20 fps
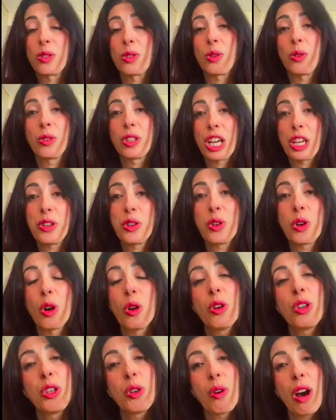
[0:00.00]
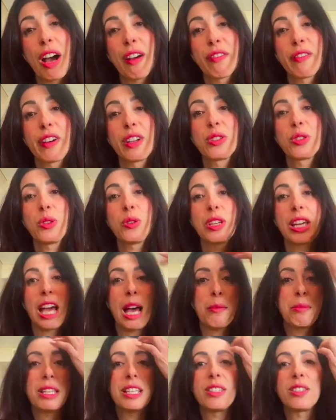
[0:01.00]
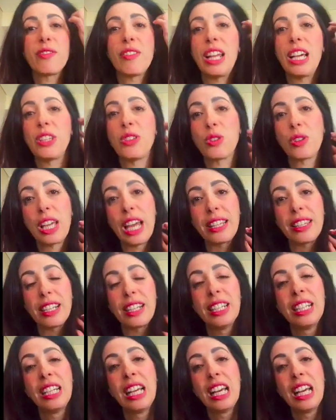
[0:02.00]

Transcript: So there you go, you have two captains flying together.